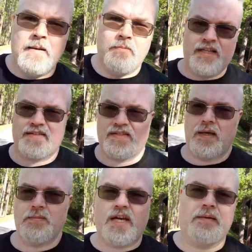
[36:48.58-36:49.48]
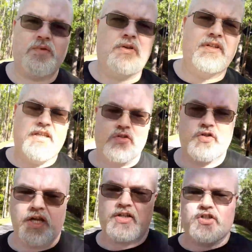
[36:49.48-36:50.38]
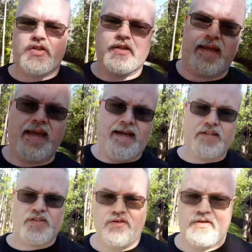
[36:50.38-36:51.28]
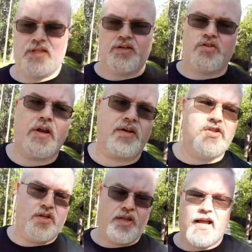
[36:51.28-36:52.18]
But at the same time, you get the introduction to the cast, you get the introduction to the